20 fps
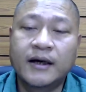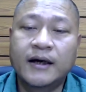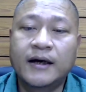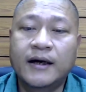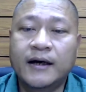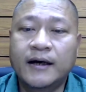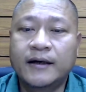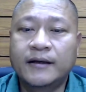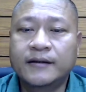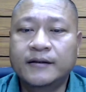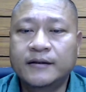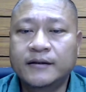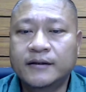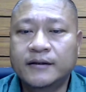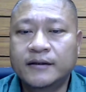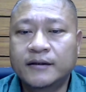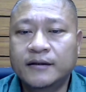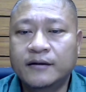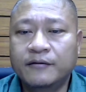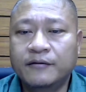And
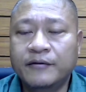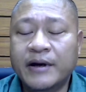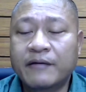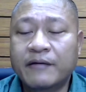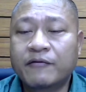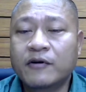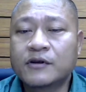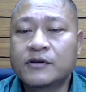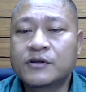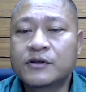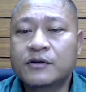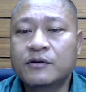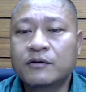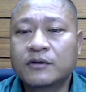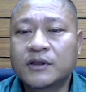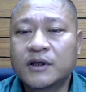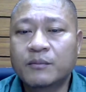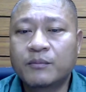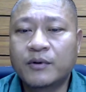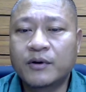we have also
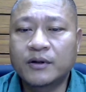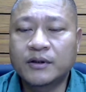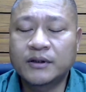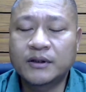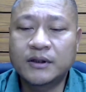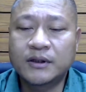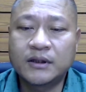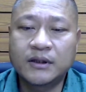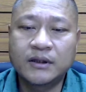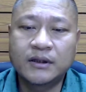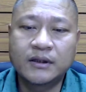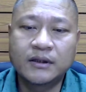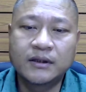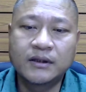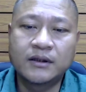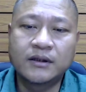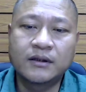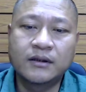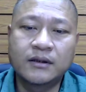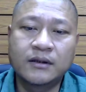looked upon
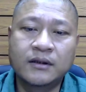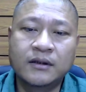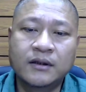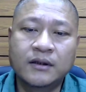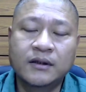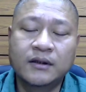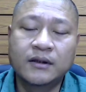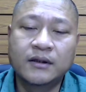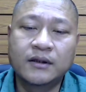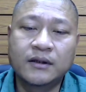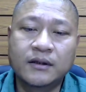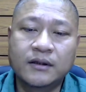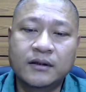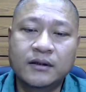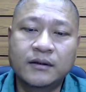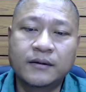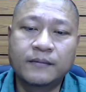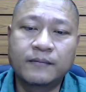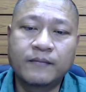the uh,